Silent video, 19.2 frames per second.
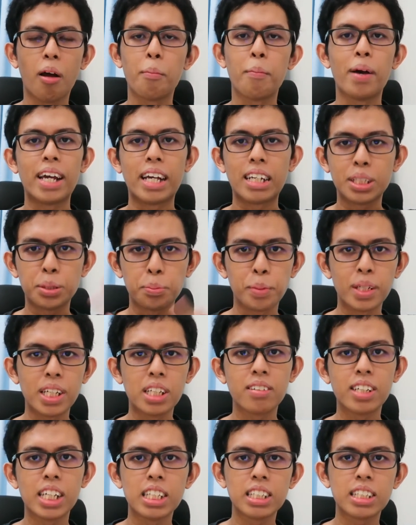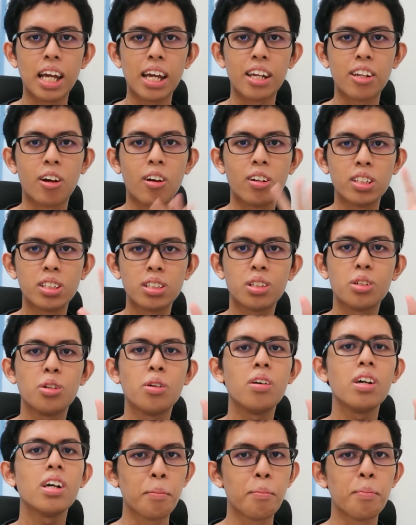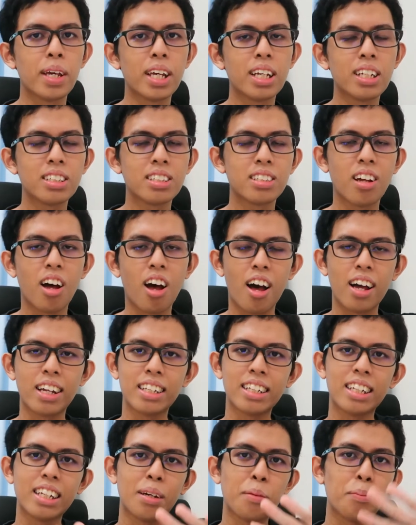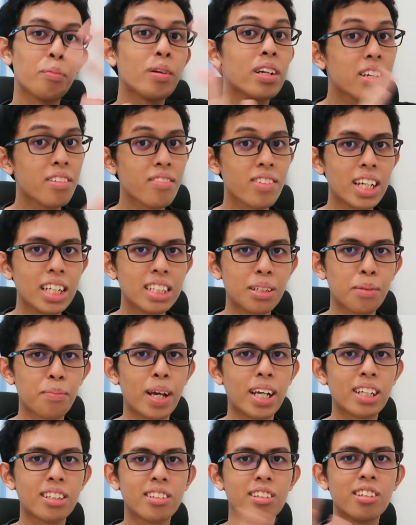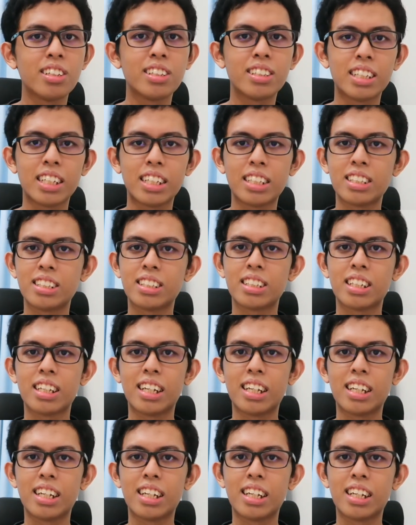on my experience and also based on the previous semester since